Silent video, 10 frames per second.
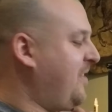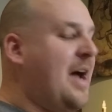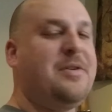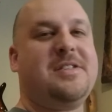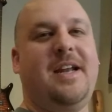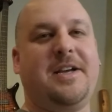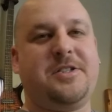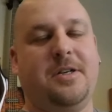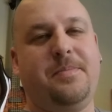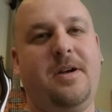that was an
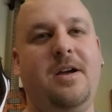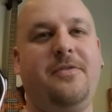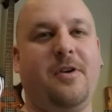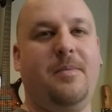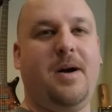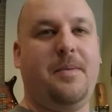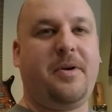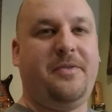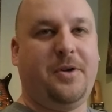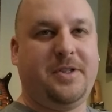excerpt from
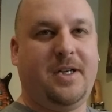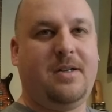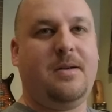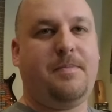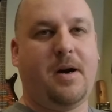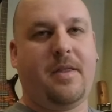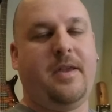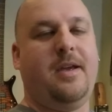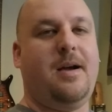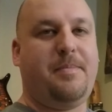Privolnia, part of
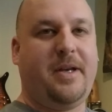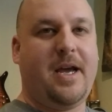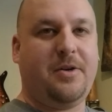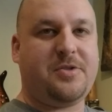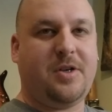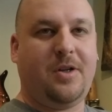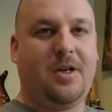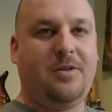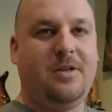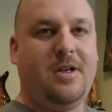the piano
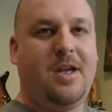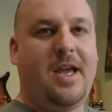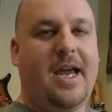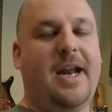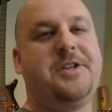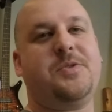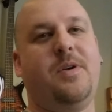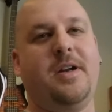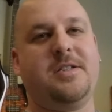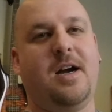solo. And I just
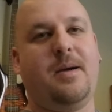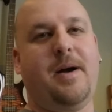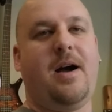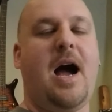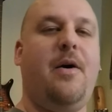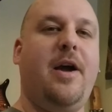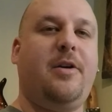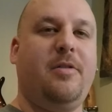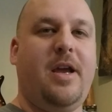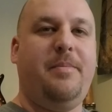wanted to talk about how I
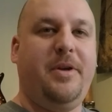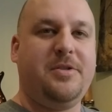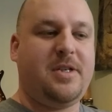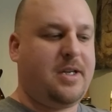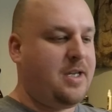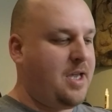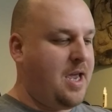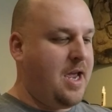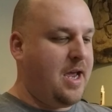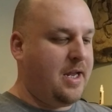create music
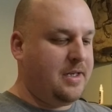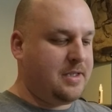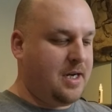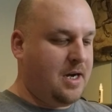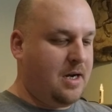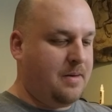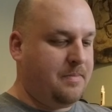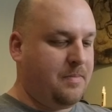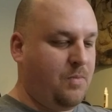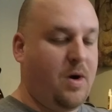and
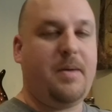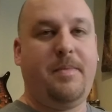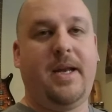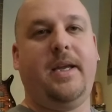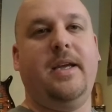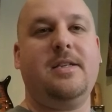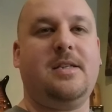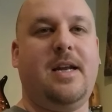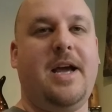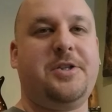what MIDI is,
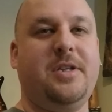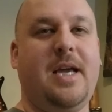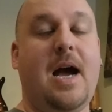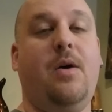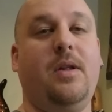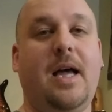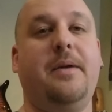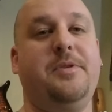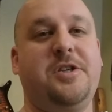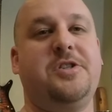and actually how a
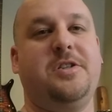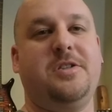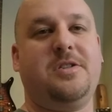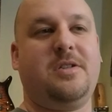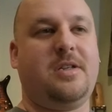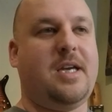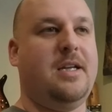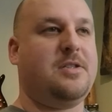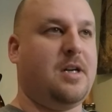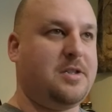lot of musicians
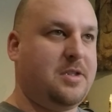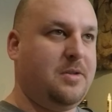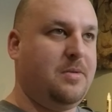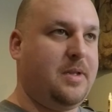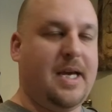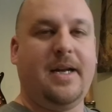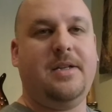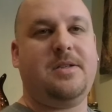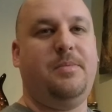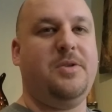can start to get
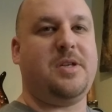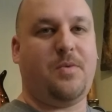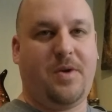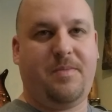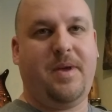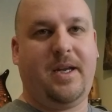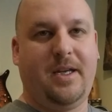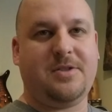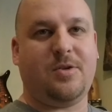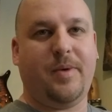into music with MIDI
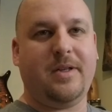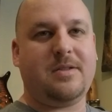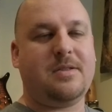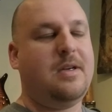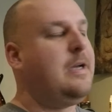instruments.